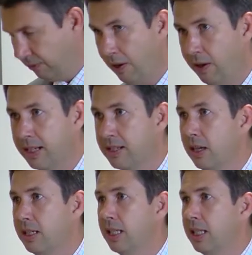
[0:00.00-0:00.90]
It's very
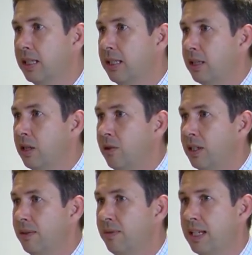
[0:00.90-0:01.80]
exciting in the
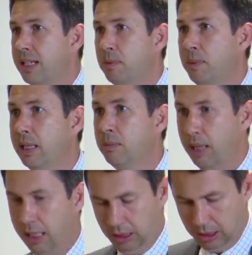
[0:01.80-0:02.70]
security and vetting appeal
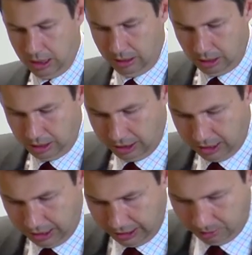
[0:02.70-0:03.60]
panel, I can
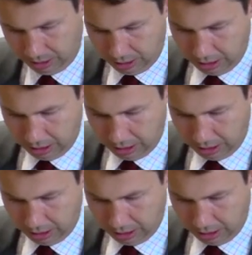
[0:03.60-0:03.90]
tell you.